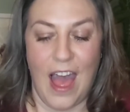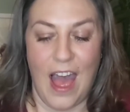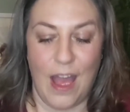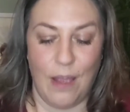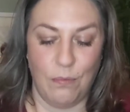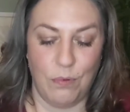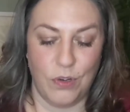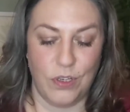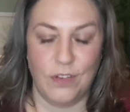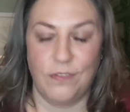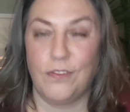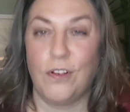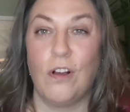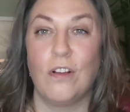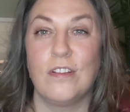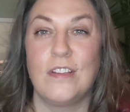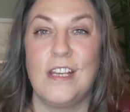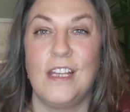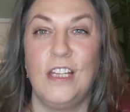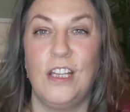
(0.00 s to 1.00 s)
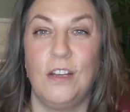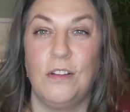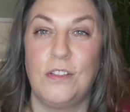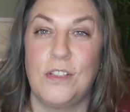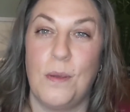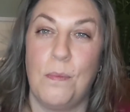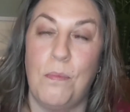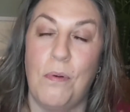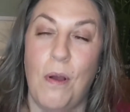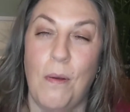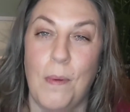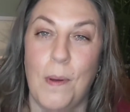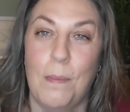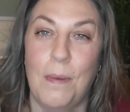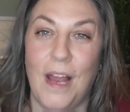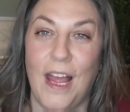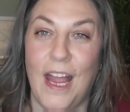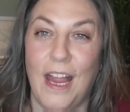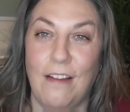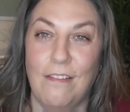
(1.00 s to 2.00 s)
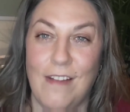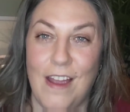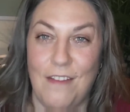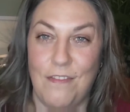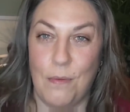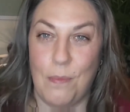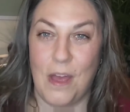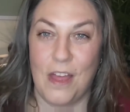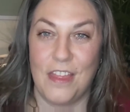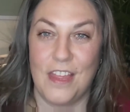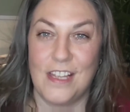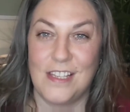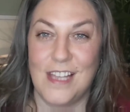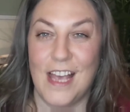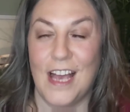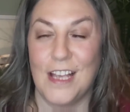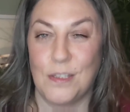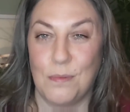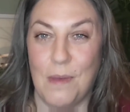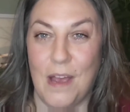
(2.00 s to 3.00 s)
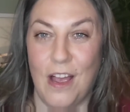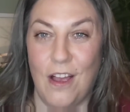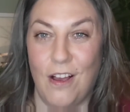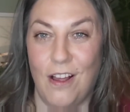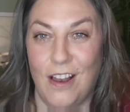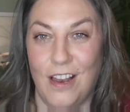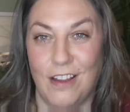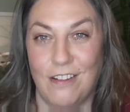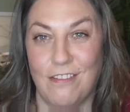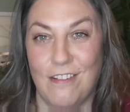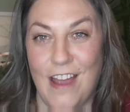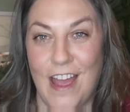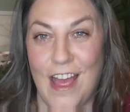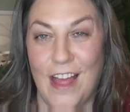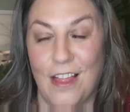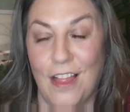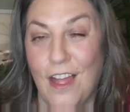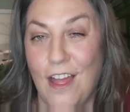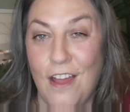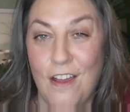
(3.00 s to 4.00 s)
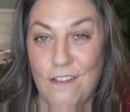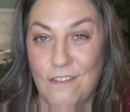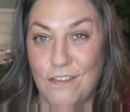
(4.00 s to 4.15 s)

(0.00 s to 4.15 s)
I would have continued to probably rave about this as my holy grail